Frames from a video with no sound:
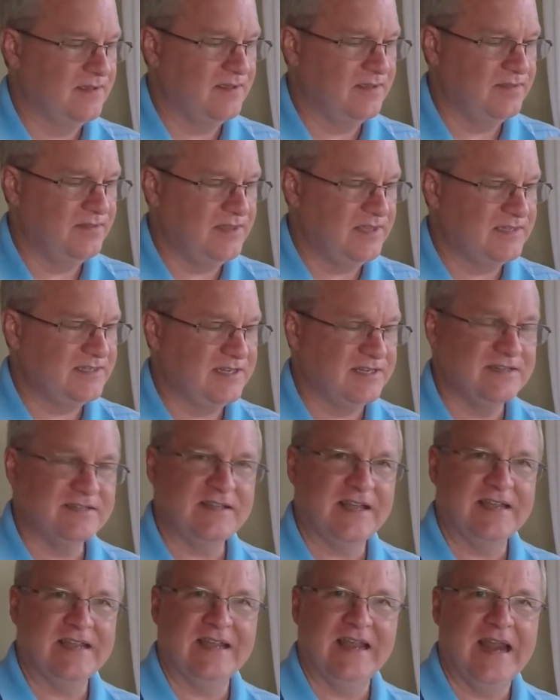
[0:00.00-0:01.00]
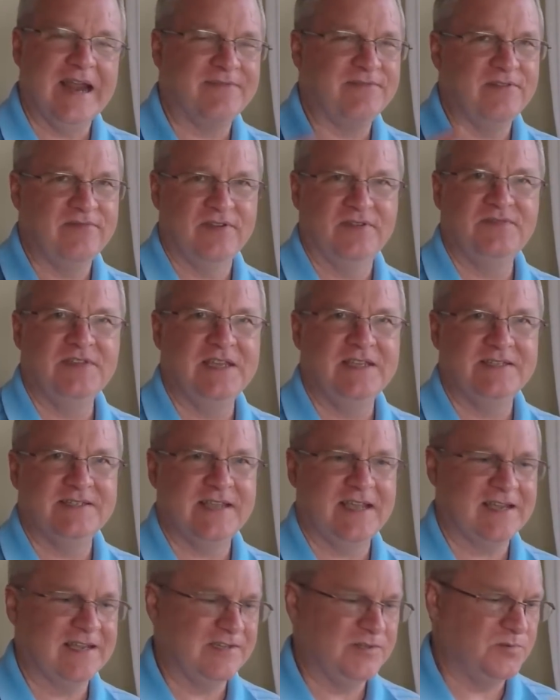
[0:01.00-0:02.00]
This is like every 15
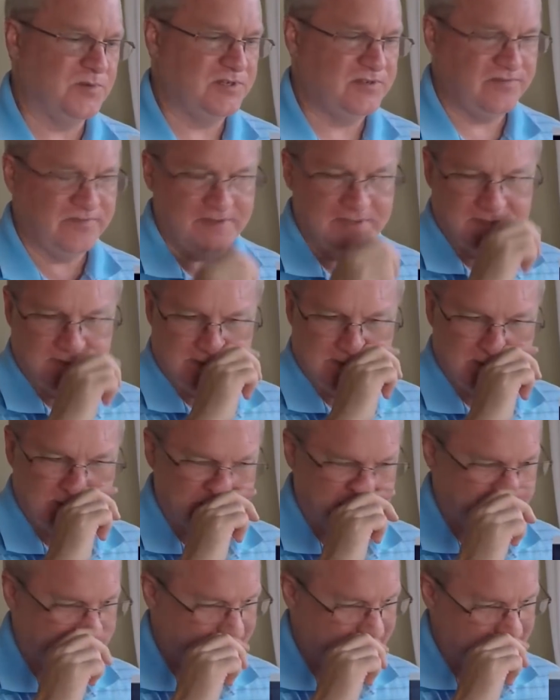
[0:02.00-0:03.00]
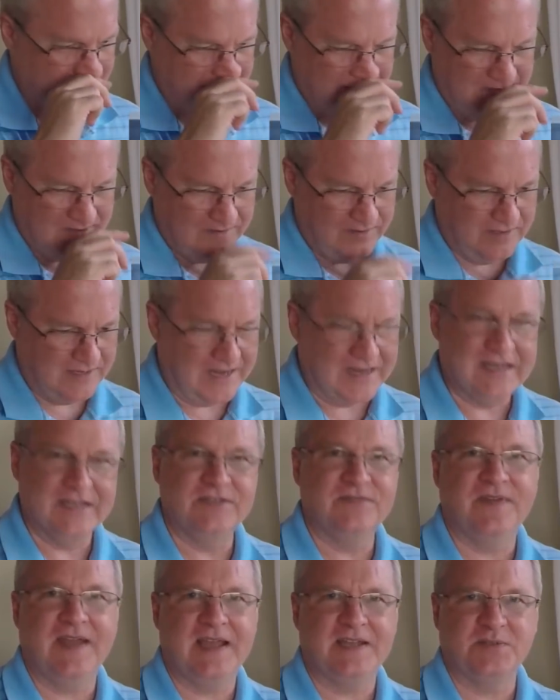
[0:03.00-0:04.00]
seconds, which feels like
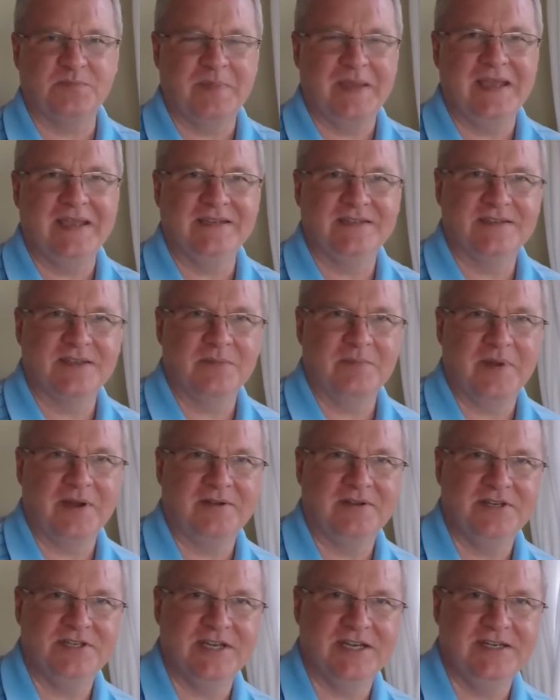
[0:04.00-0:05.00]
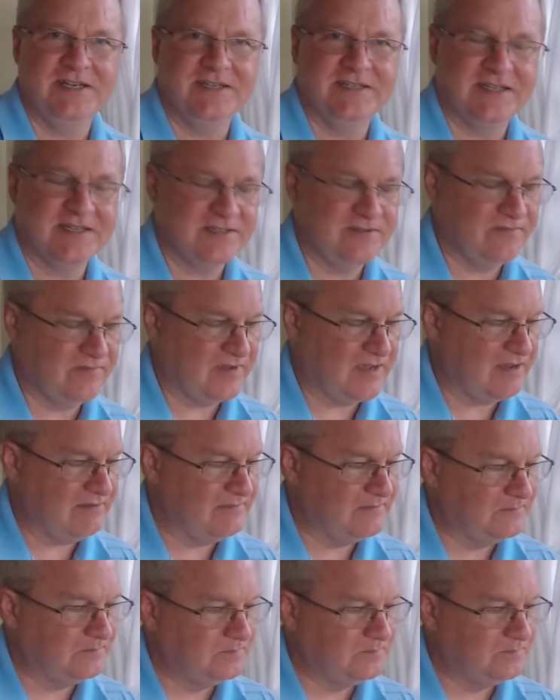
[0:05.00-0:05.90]
it's fast paced compared to JT65.